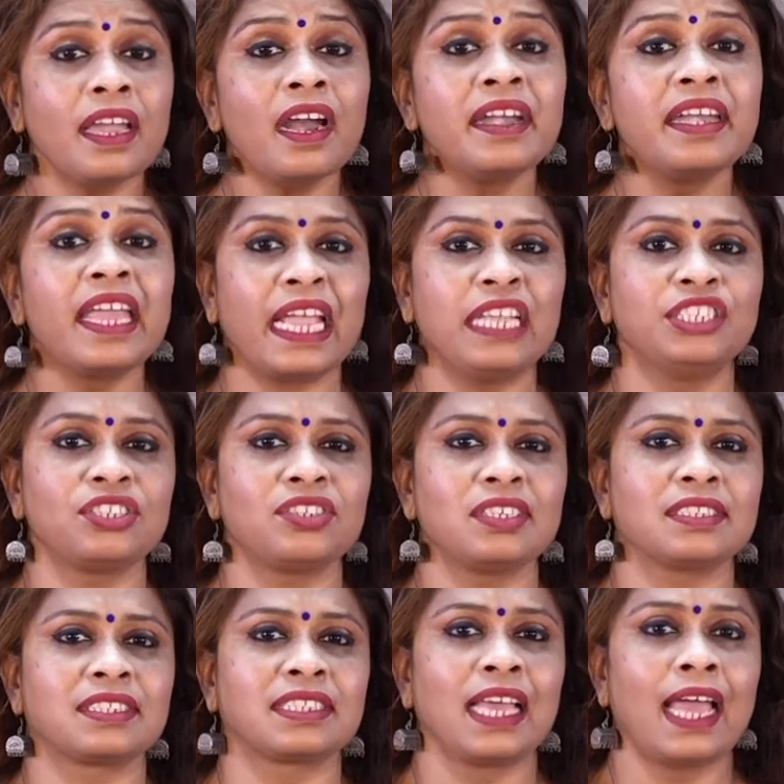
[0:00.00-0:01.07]
are
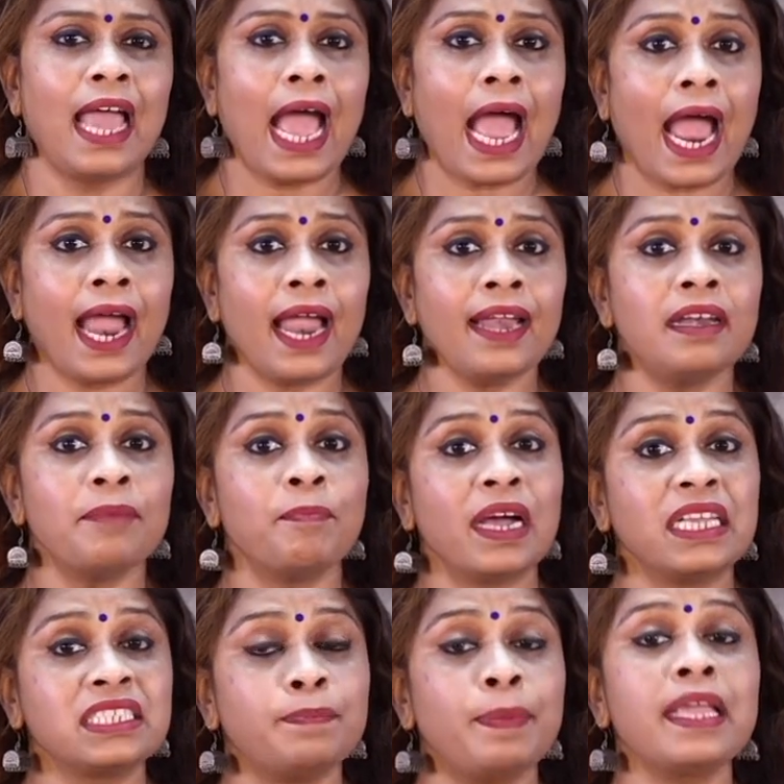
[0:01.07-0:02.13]
dangerous and
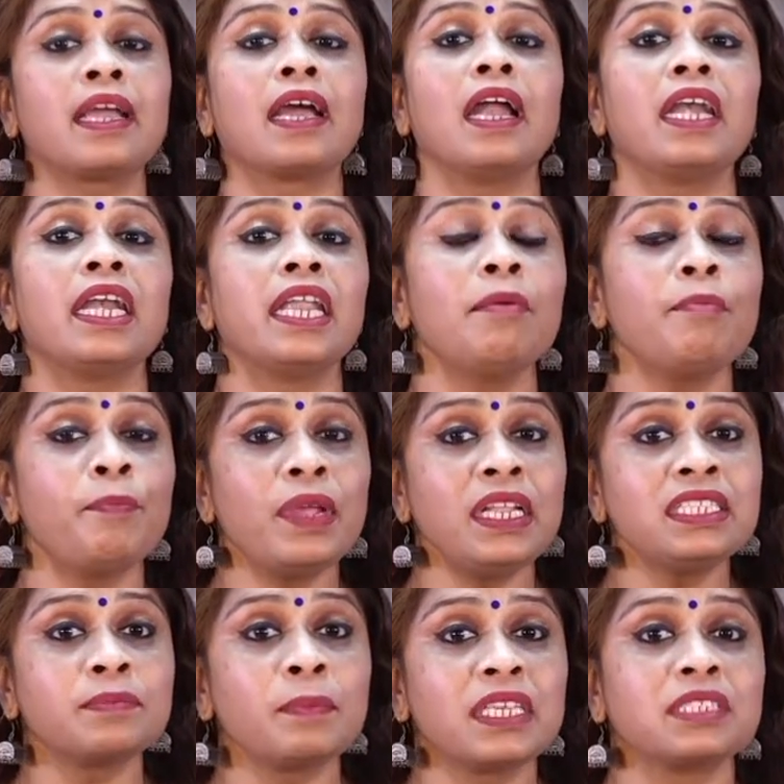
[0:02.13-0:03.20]
must be condemned,
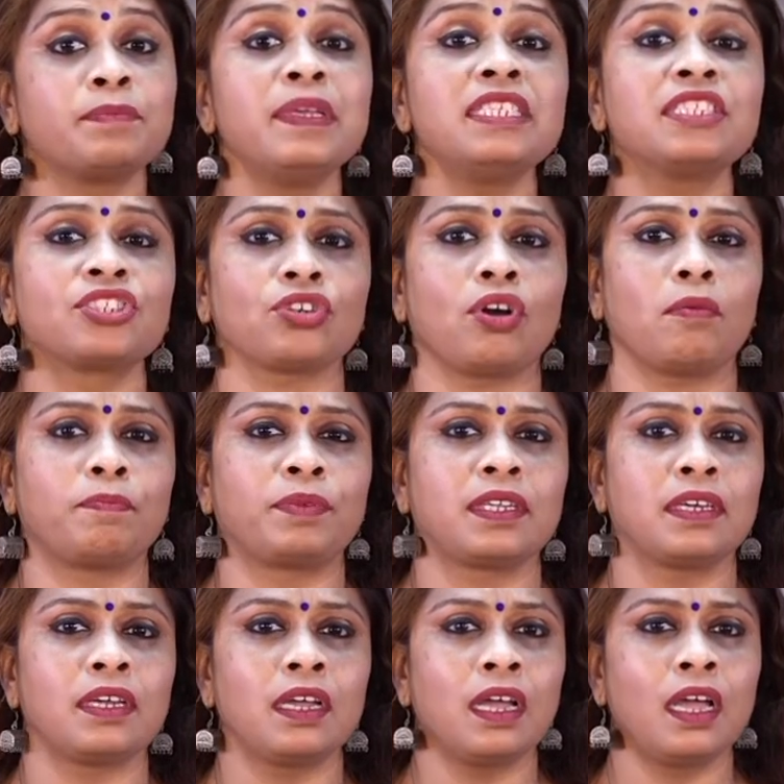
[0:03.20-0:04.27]
means must be stopped.
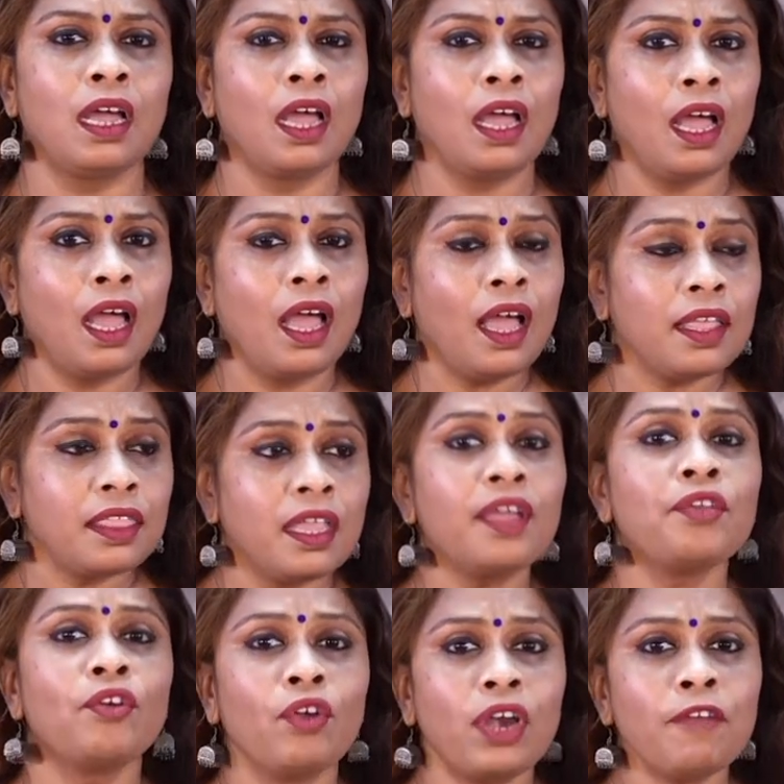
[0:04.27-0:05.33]
The
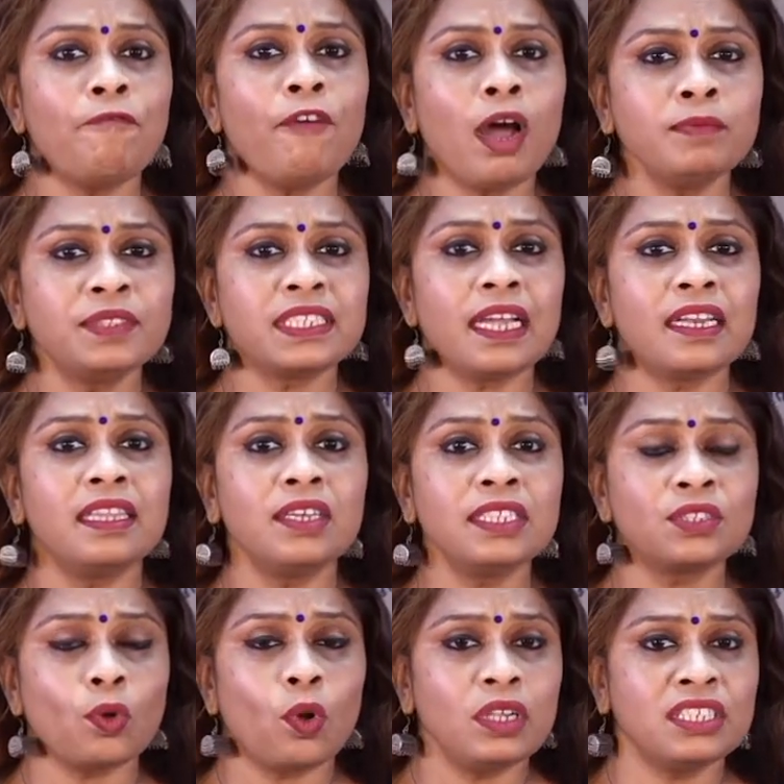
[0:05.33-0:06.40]
uniforms that the
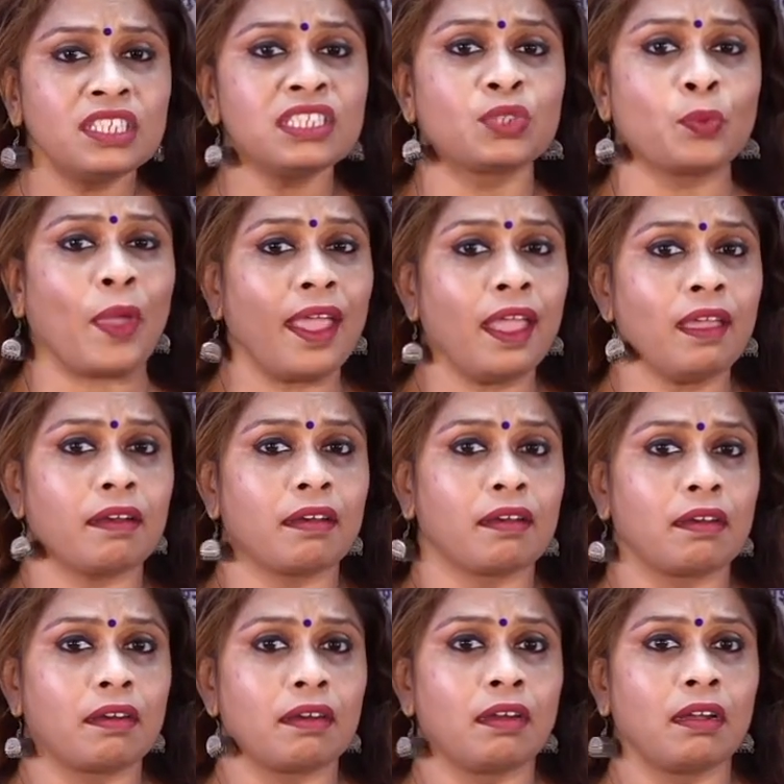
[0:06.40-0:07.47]
soldiers wear
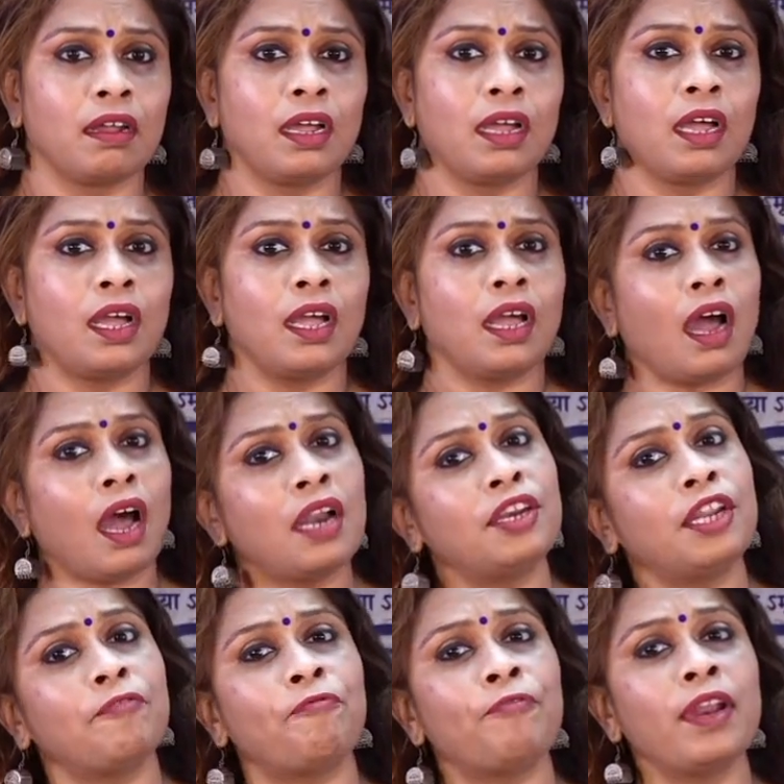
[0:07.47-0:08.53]
are
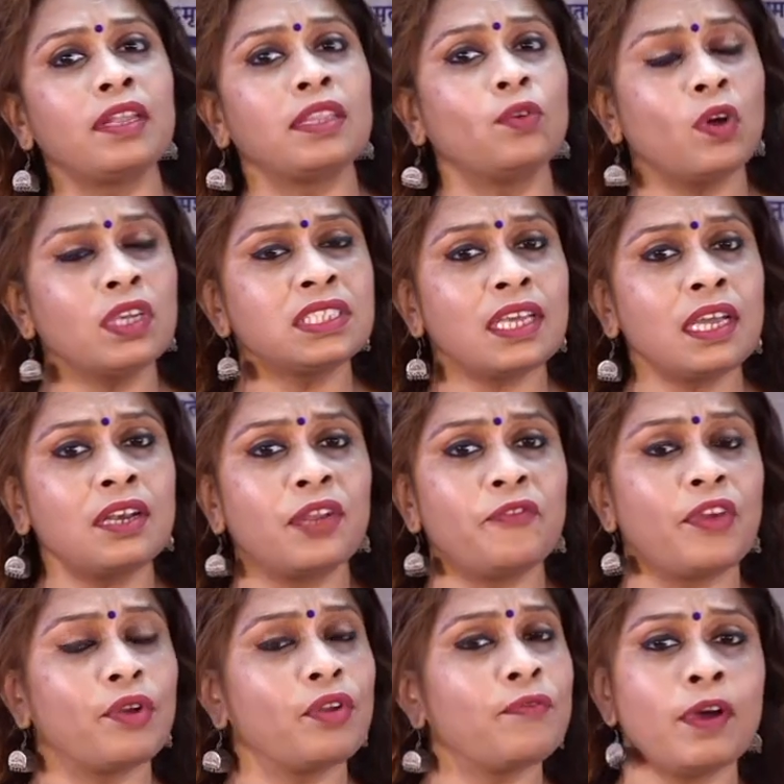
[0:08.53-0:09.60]
different. Those are the
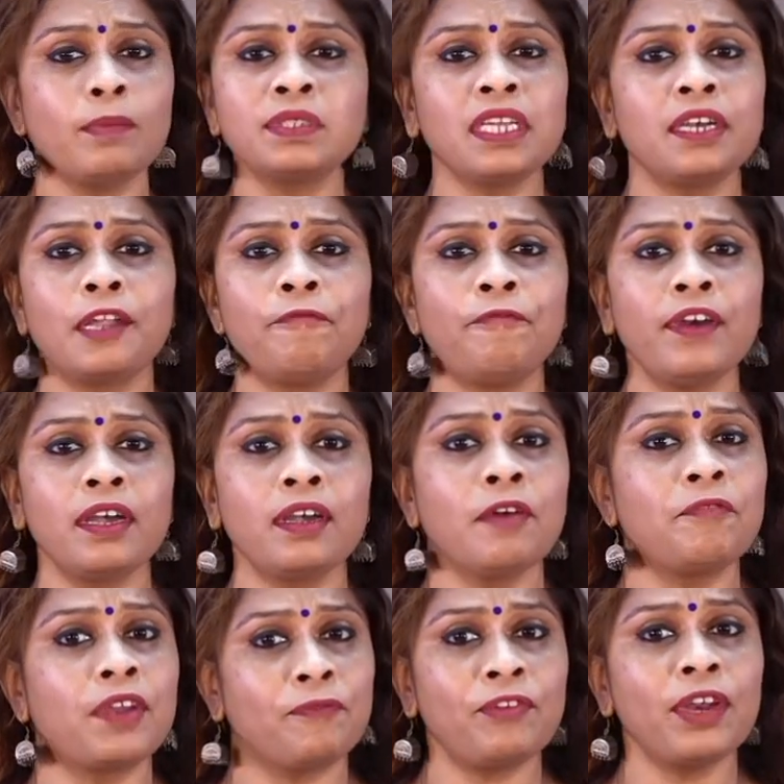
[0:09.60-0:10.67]
uniforms are different of
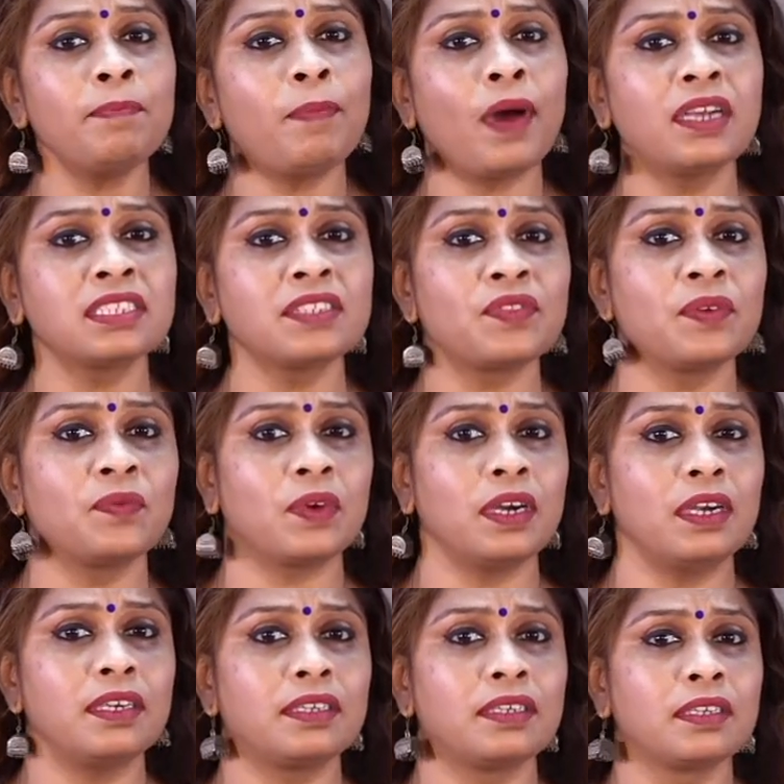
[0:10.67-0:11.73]
different parts of the
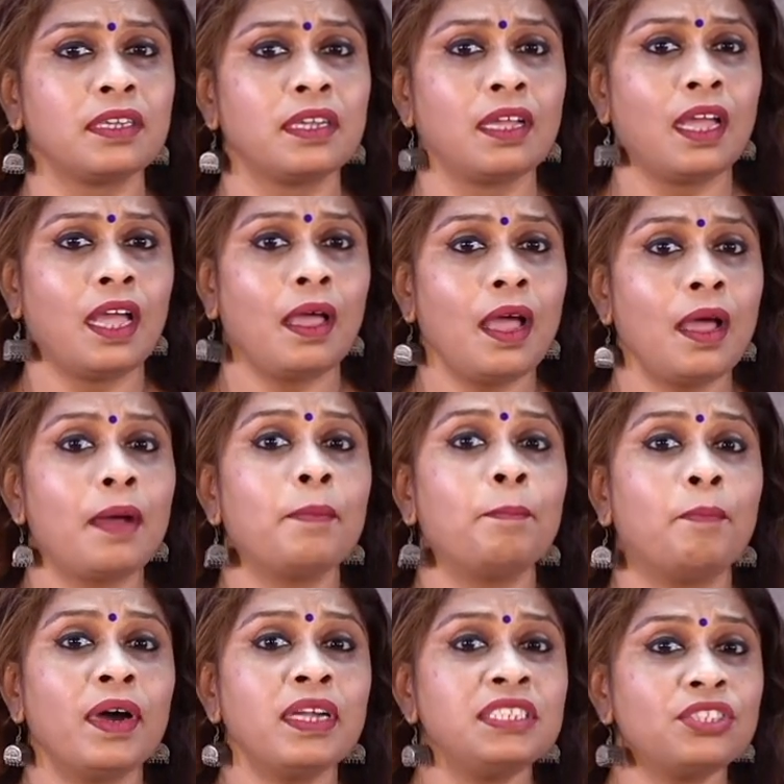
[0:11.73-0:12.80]
world.
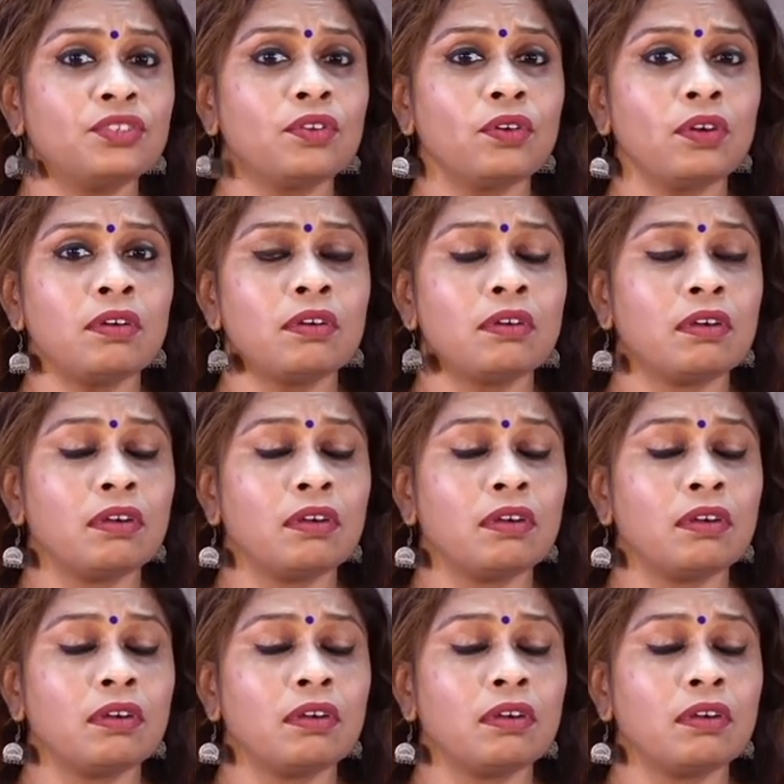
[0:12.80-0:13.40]
But you know,